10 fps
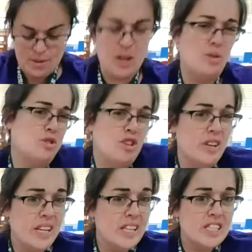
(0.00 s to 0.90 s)
old
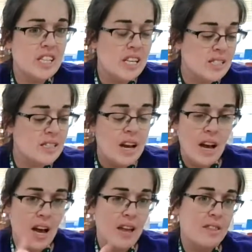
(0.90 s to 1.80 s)
cookie sheet,
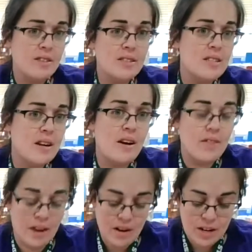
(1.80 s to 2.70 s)
and they'll stick on
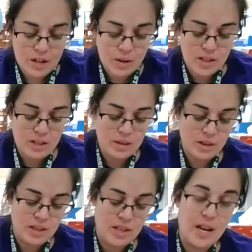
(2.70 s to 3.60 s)
there, and you can
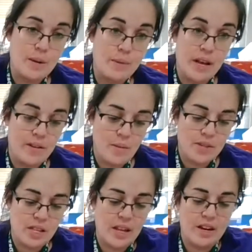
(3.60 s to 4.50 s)
kind of play around with the
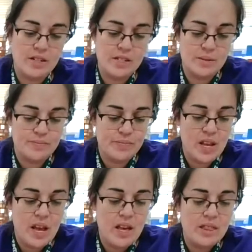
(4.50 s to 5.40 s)
letters.
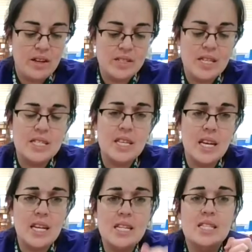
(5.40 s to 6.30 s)
There's a
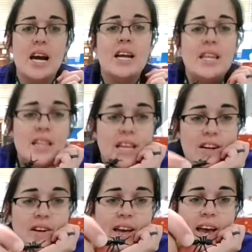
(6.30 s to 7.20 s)
teeny tiny
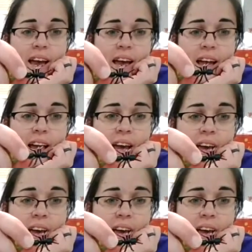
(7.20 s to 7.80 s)
little ant,